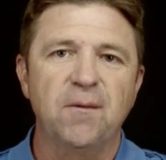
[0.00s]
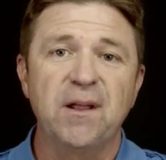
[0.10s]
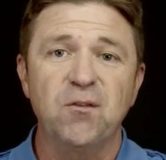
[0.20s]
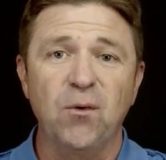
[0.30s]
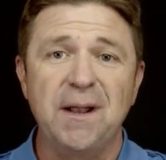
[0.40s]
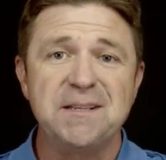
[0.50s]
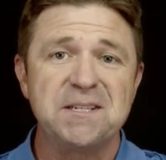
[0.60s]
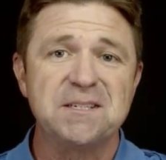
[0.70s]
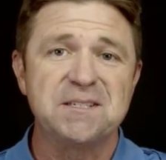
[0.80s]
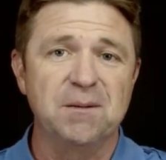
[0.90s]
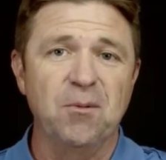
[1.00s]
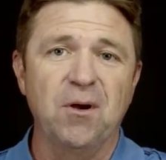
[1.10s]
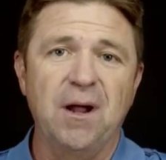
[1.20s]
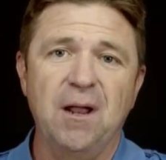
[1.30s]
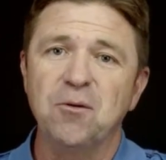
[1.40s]
That's right, it's
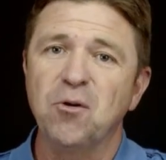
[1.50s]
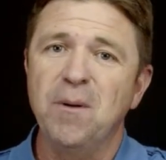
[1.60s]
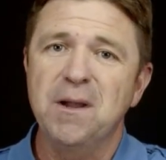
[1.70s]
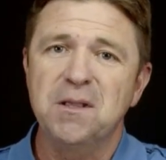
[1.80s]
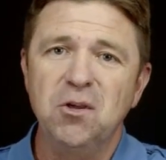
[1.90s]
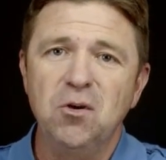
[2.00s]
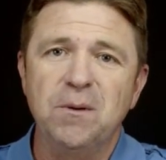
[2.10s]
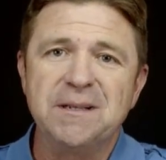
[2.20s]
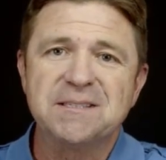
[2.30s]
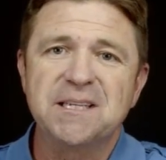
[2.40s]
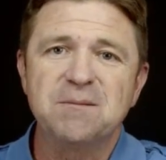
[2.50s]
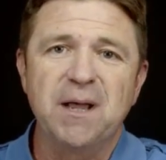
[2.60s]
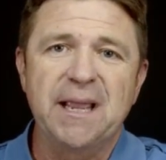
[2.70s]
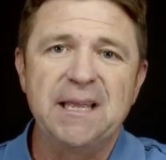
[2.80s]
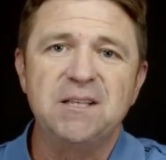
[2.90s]
December. I don't know about you, but it seemed
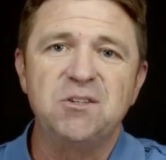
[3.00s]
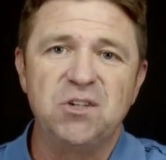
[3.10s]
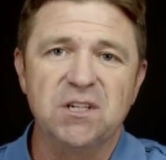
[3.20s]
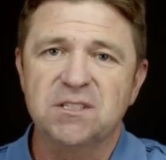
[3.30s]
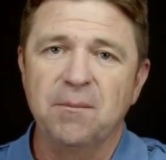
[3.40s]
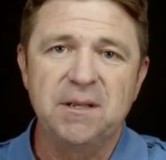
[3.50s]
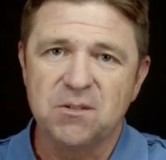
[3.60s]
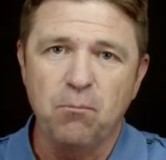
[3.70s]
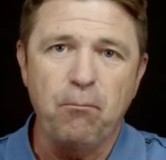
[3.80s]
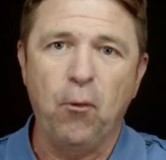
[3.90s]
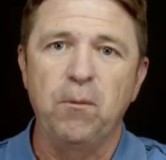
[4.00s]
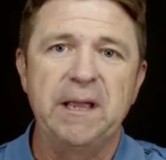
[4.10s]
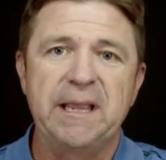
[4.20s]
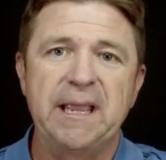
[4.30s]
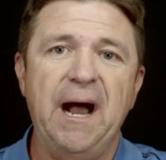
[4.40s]
like it just, I mean, just,
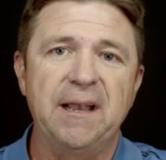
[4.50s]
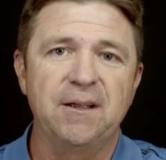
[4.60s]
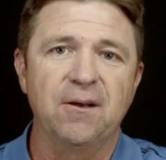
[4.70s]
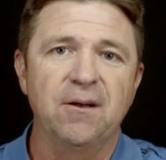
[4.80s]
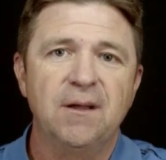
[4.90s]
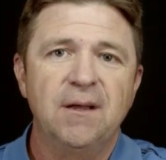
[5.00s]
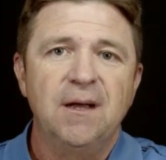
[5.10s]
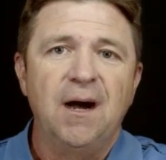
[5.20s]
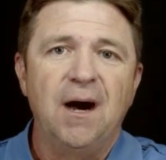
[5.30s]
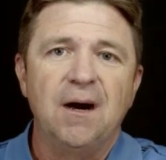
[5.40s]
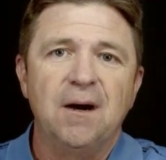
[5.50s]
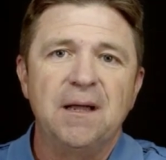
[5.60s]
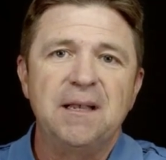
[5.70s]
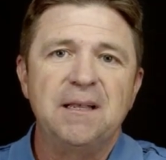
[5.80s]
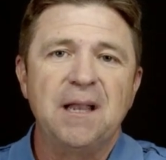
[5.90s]
it got here. Uh,
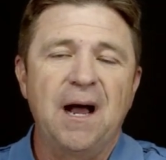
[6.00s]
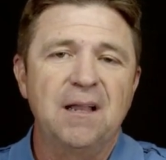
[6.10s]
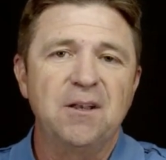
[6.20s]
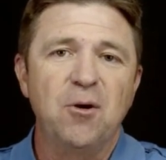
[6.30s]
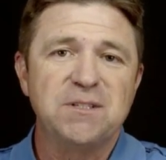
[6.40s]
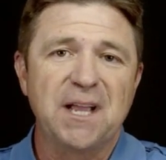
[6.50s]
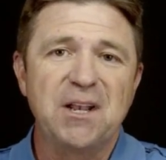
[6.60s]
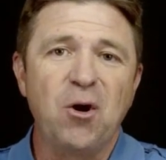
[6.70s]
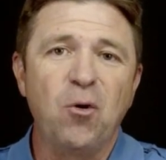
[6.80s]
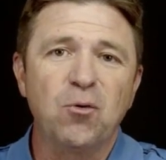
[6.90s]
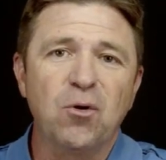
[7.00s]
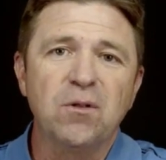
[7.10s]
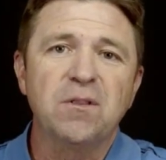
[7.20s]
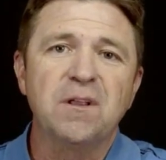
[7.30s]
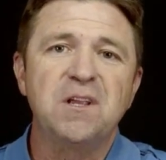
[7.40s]
and I know as I get older,
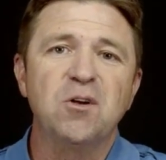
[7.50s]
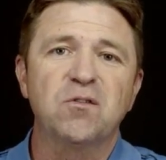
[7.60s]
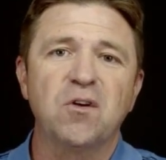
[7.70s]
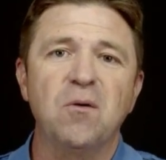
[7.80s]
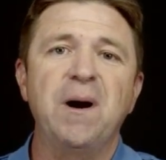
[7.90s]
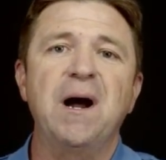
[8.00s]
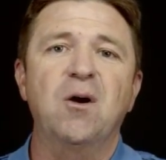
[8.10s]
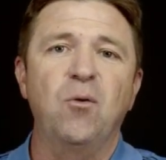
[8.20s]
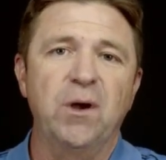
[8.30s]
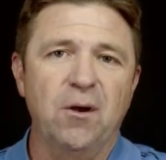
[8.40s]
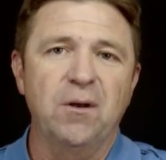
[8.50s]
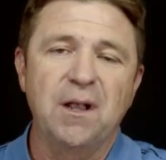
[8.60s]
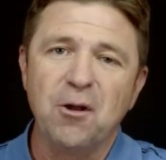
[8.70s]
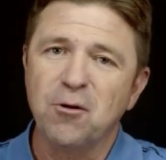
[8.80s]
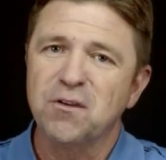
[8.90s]
the years go by quicker. And I
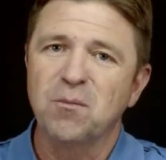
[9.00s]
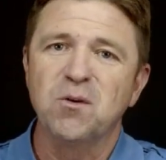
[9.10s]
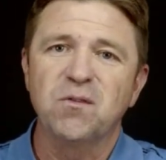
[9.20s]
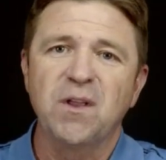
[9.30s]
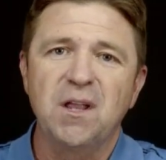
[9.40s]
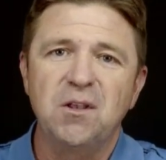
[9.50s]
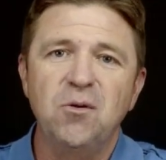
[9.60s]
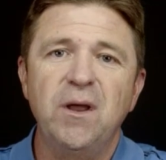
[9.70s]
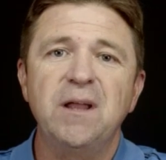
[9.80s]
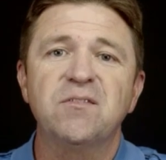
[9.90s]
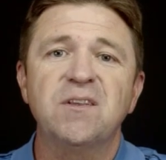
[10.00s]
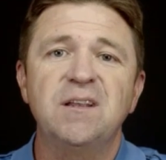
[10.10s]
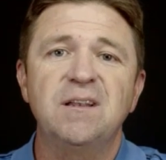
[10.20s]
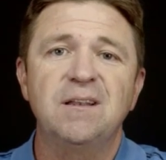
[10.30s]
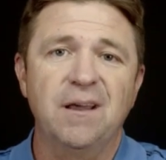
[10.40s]
know some of you are saying you hadn't
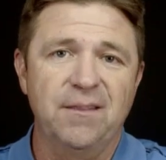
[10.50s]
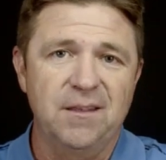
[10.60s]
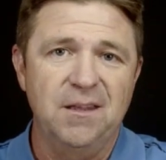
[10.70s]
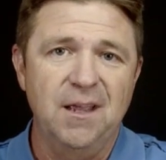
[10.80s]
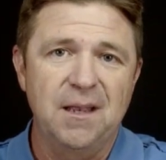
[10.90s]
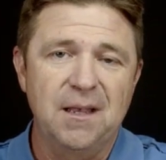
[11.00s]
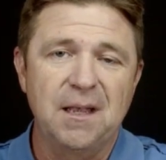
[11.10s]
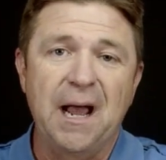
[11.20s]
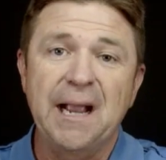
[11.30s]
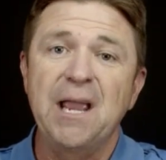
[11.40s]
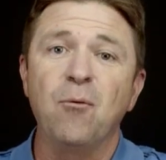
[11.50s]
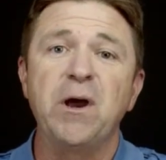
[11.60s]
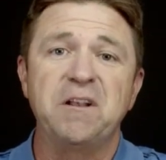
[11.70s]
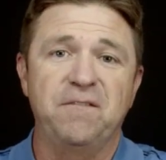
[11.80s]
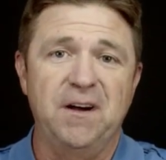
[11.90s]
seen nothing yet, and I can't
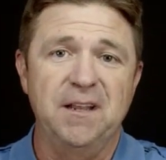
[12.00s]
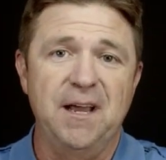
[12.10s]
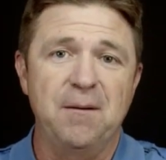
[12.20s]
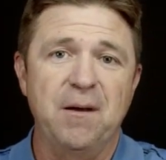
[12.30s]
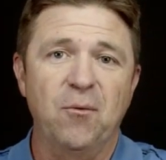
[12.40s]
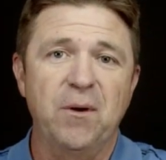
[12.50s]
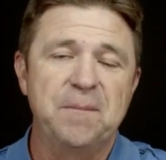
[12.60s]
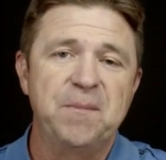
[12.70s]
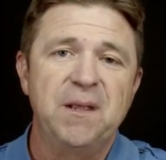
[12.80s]
wait to find out, by the way.